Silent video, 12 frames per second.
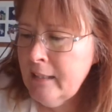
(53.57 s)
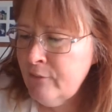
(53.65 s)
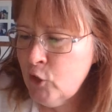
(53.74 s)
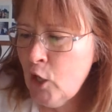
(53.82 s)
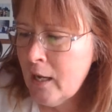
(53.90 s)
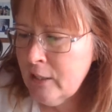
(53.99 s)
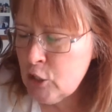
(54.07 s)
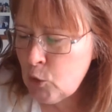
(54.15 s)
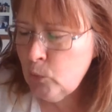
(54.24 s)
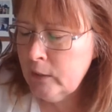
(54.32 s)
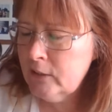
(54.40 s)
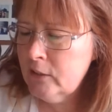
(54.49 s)
If you're on
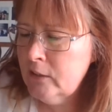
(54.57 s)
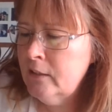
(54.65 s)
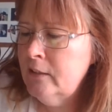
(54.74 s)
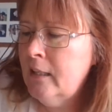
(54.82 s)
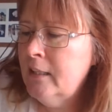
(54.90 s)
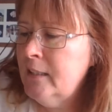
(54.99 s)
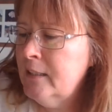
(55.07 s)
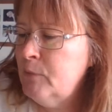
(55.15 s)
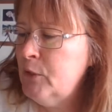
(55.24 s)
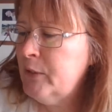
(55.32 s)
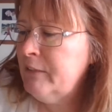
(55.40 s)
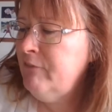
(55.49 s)
Twitter,
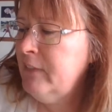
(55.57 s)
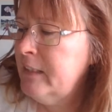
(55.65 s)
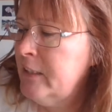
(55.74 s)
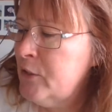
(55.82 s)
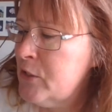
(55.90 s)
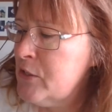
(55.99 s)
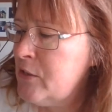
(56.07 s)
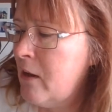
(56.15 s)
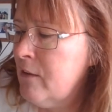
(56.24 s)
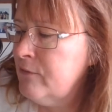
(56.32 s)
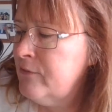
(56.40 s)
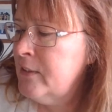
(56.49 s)
you can find it
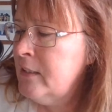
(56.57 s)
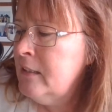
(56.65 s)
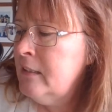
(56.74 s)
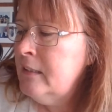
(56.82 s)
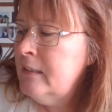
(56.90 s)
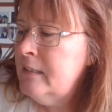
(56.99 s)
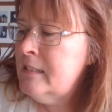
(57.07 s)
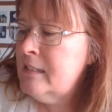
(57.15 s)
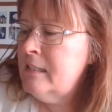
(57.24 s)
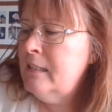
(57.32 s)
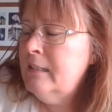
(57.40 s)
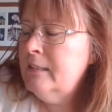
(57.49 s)
yourself.
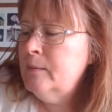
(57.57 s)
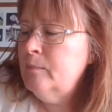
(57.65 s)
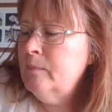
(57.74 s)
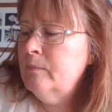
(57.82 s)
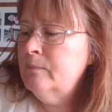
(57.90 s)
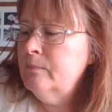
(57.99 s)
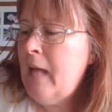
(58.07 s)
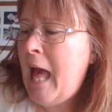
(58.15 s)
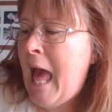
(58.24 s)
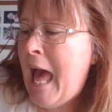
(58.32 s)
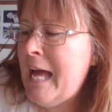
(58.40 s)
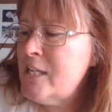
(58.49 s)
It's
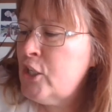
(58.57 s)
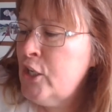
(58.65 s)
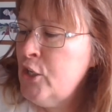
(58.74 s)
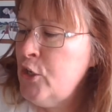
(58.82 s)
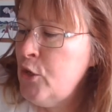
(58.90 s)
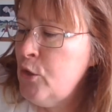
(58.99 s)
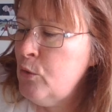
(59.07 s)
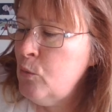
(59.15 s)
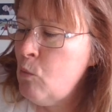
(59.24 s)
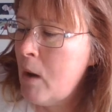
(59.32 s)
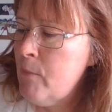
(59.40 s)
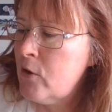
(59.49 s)
at
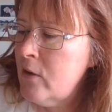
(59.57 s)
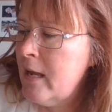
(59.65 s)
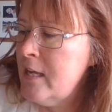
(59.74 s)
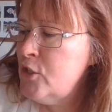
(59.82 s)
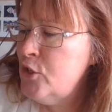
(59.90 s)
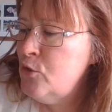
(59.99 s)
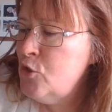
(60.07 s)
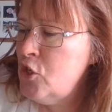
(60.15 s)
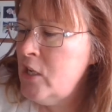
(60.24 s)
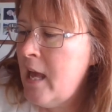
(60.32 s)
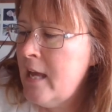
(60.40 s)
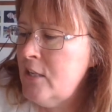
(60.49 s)
Hugh Weber,
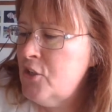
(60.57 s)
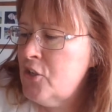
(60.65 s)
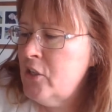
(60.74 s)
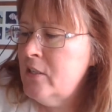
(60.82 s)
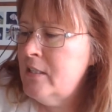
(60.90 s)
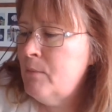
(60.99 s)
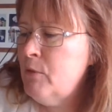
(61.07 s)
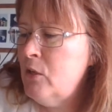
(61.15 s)
Hughweber.